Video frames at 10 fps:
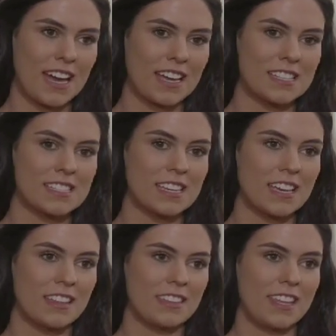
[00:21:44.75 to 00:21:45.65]
and
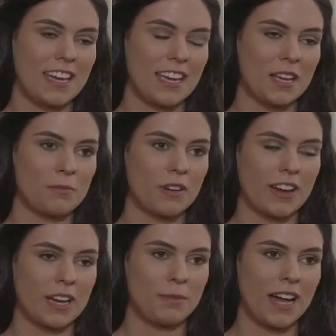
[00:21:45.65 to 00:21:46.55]
they
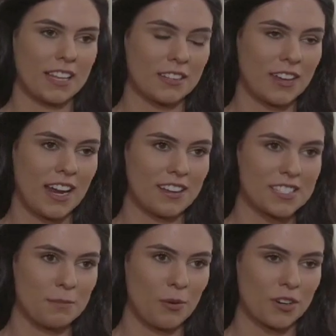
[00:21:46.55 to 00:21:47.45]
provide palliative care
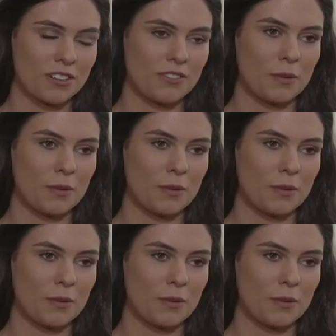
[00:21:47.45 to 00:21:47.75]
and support